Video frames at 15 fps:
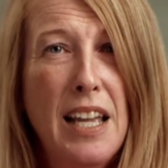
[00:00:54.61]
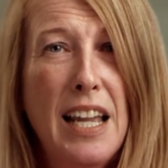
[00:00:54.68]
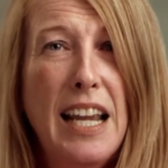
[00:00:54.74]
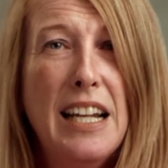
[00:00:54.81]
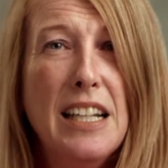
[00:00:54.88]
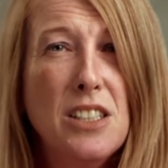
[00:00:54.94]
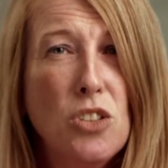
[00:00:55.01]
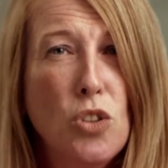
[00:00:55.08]
It
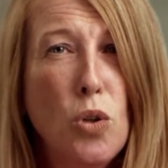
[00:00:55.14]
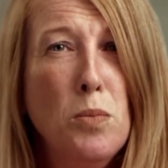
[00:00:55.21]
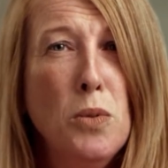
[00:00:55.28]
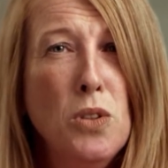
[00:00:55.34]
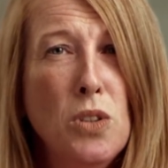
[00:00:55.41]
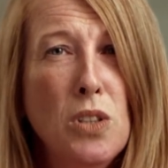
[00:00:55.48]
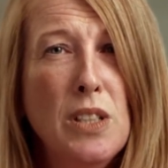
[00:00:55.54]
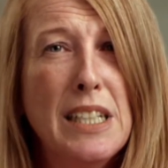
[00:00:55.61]
is normal
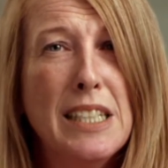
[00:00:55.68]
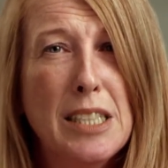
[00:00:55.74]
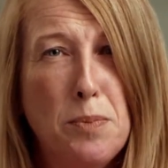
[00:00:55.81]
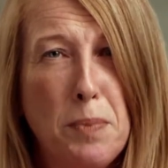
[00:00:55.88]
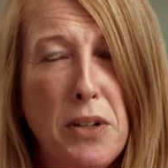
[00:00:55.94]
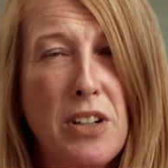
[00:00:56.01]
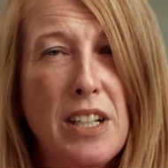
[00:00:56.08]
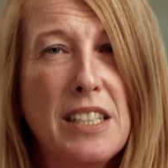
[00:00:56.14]
to
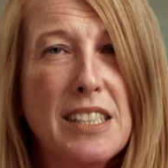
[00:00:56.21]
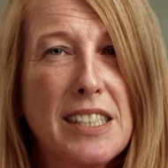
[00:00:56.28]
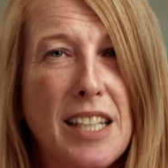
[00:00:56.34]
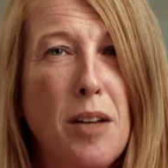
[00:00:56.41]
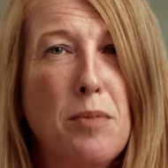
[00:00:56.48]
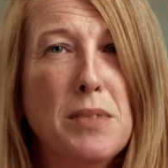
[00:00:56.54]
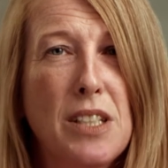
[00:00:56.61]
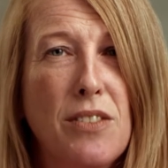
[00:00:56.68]
experience
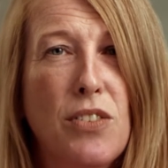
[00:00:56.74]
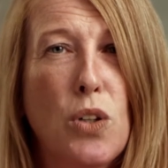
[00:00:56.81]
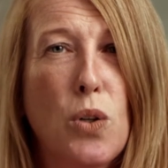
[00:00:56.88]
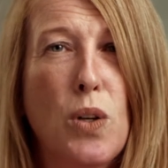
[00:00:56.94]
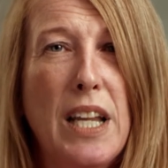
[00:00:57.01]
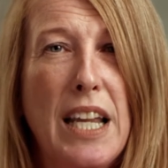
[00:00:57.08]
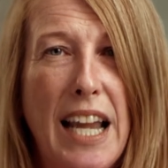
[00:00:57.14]
some difficulty